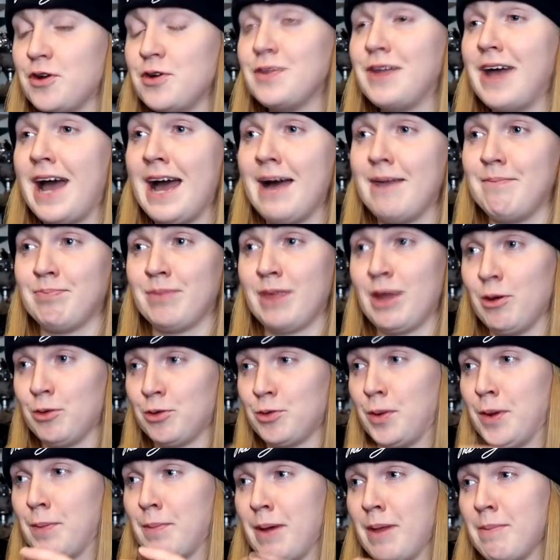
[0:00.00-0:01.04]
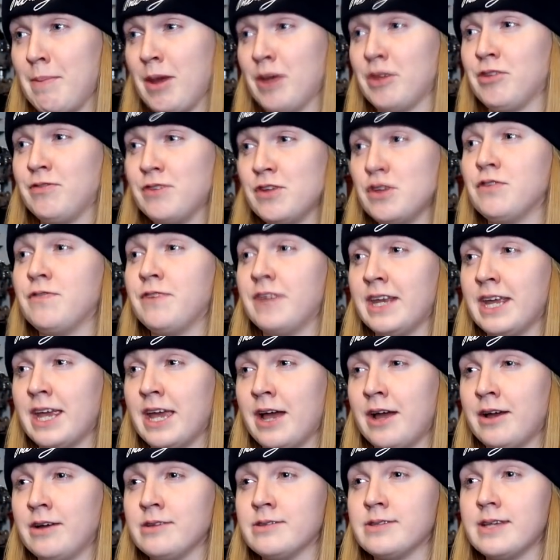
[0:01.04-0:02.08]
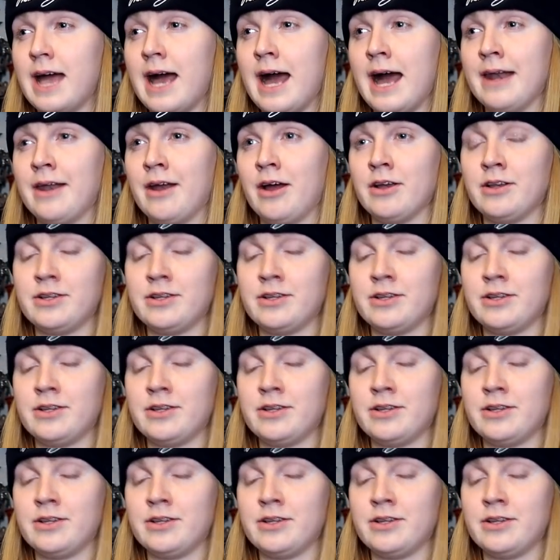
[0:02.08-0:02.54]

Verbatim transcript: Through that, it was one of my most viewed videos, and